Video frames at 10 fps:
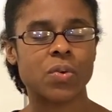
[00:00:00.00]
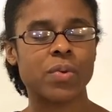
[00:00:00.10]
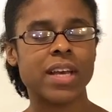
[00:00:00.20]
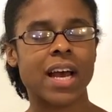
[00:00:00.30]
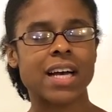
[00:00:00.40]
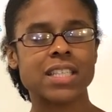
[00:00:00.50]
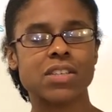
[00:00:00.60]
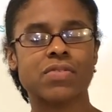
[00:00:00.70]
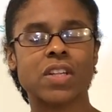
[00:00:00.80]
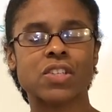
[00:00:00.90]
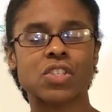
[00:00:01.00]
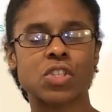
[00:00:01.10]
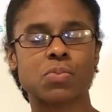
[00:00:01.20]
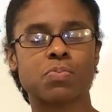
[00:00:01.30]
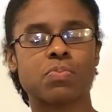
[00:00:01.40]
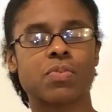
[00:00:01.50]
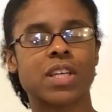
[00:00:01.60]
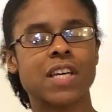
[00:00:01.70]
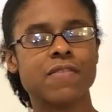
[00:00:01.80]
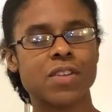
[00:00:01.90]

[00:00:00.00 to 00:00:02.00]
We ask you, Father, to just give